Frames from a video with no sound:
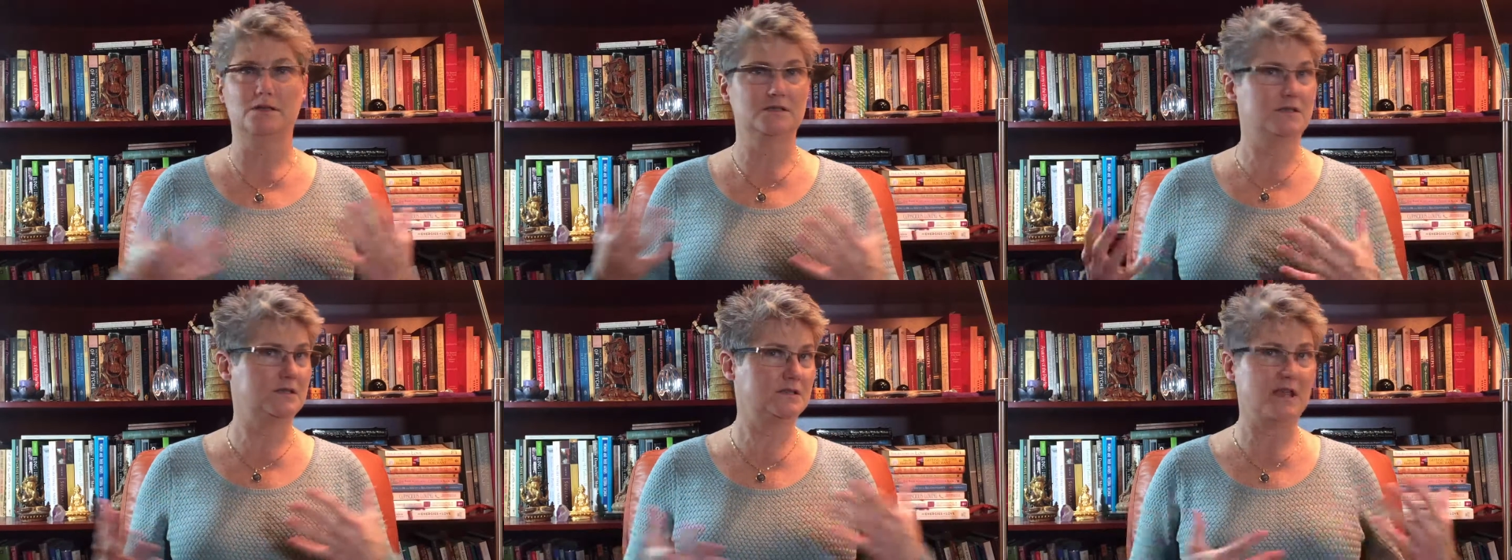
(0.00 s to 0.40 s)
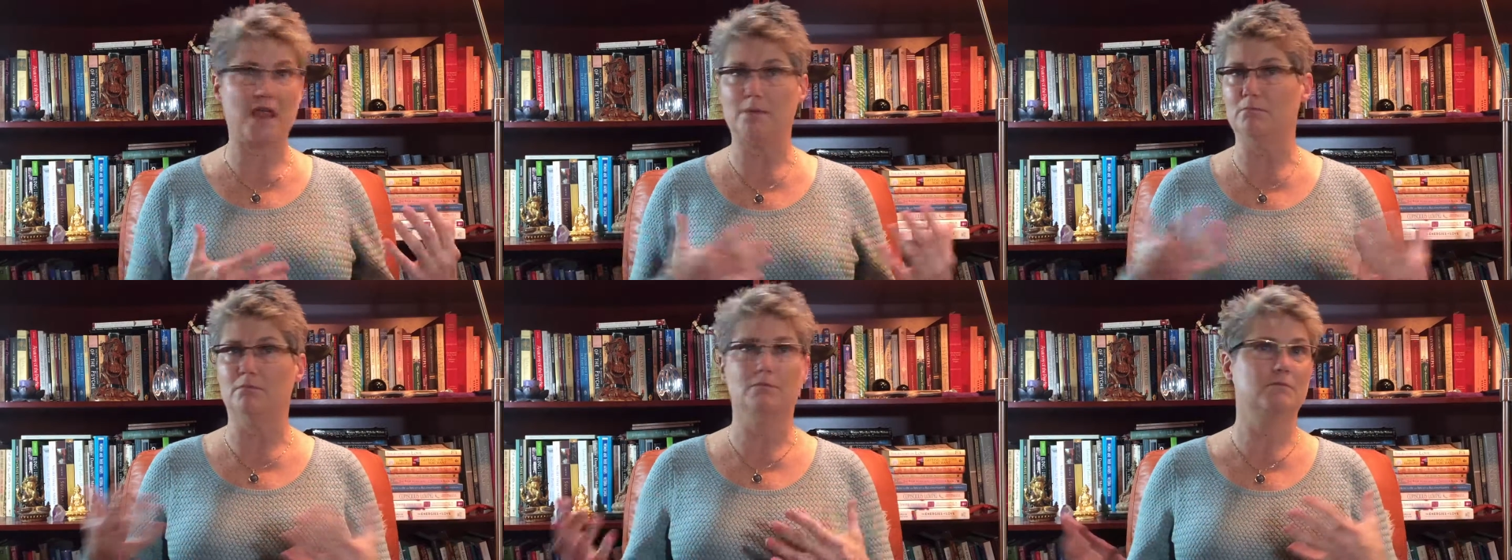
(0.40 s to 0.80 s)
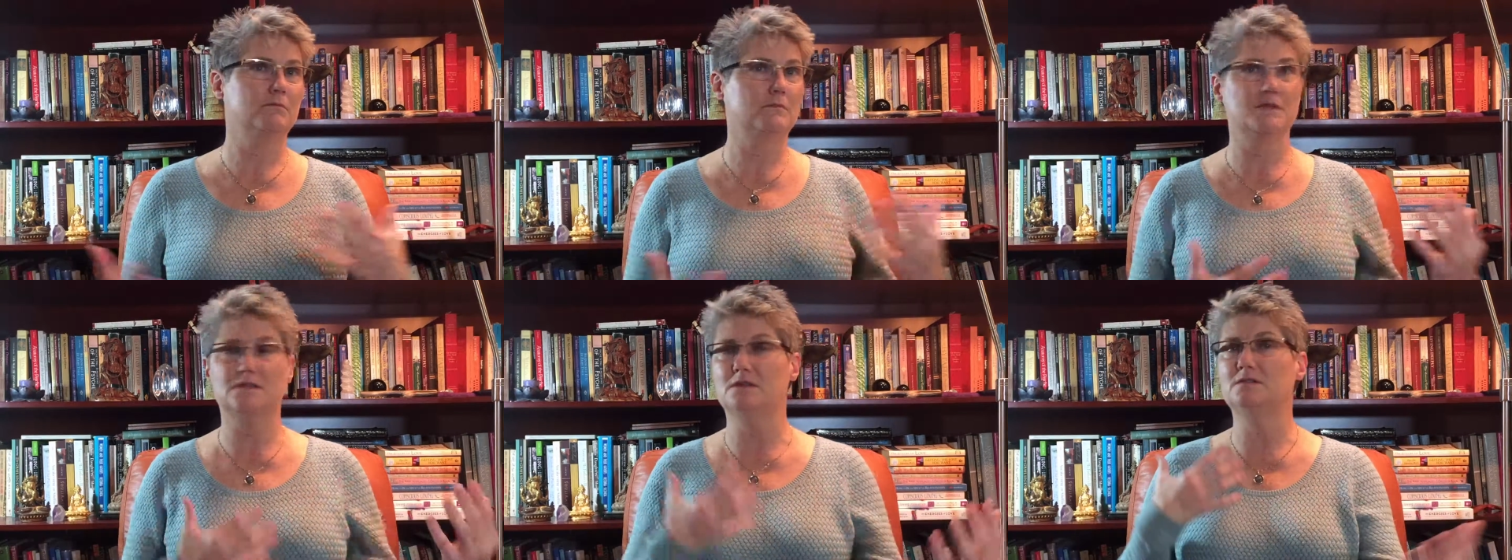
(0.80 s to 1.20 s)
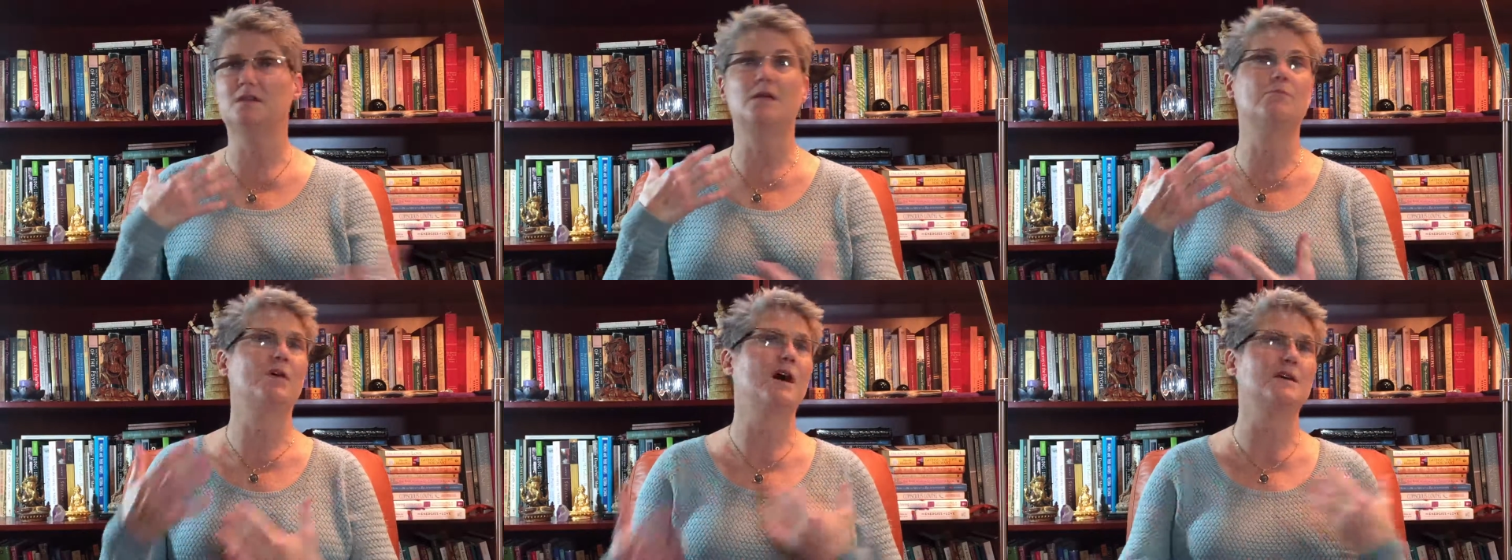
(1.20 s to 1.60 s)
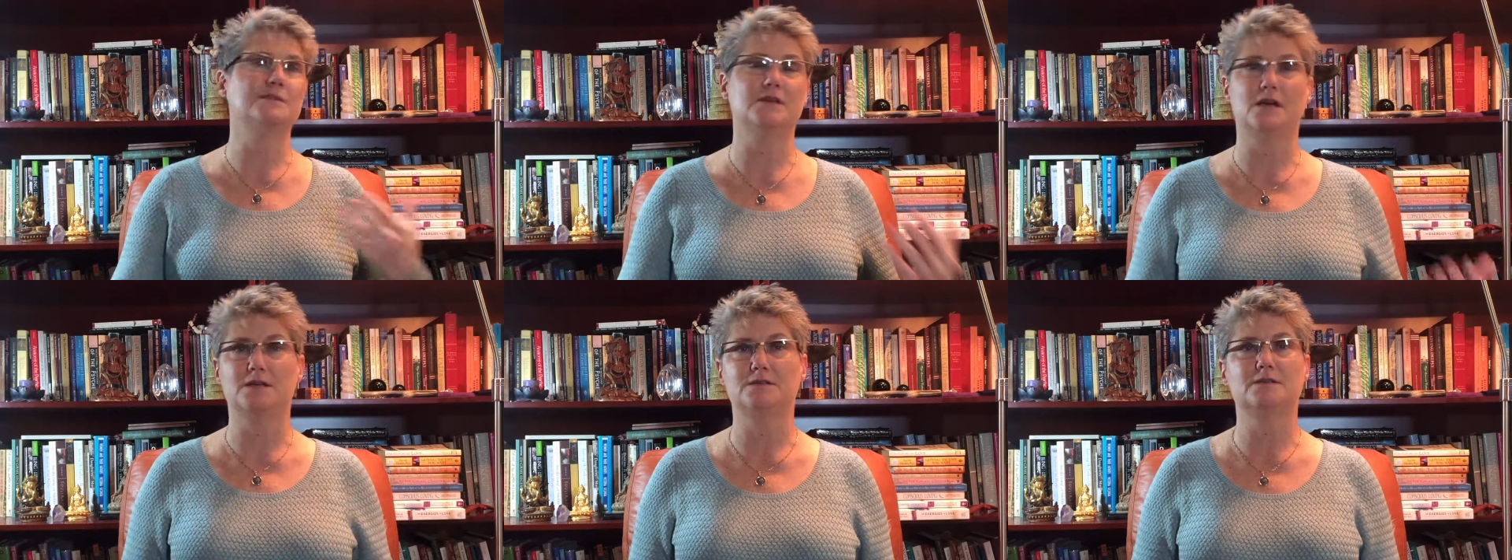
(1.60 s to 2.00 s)
It's the same
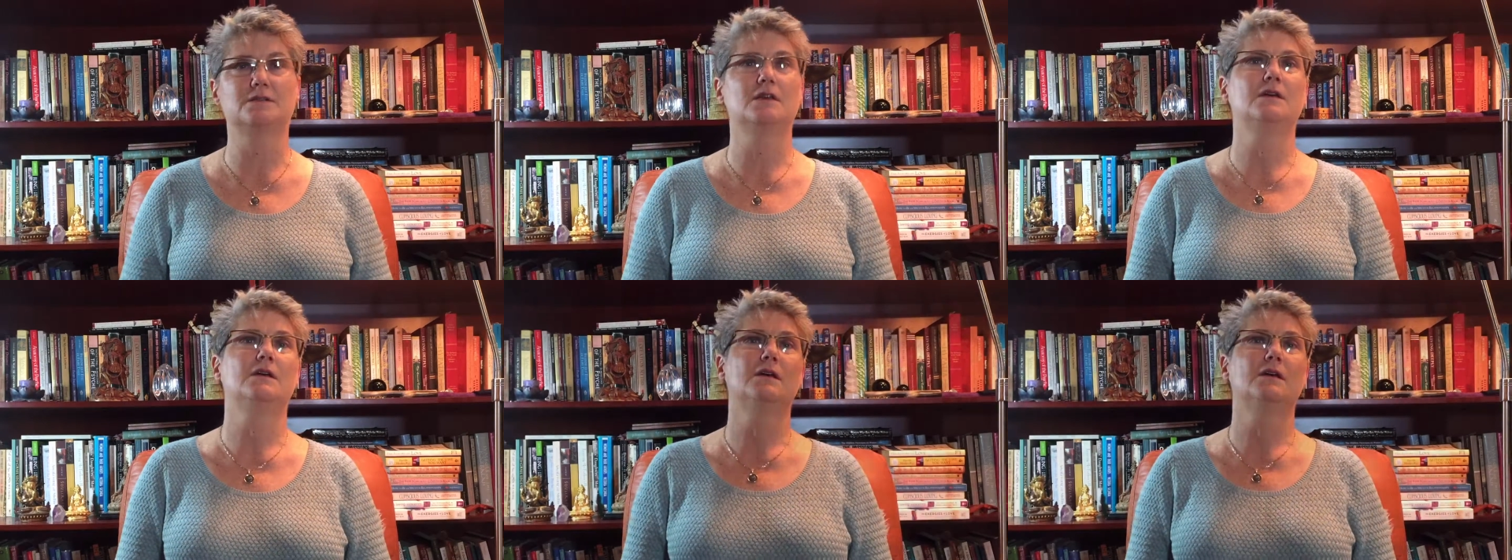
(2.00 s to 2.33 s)
process.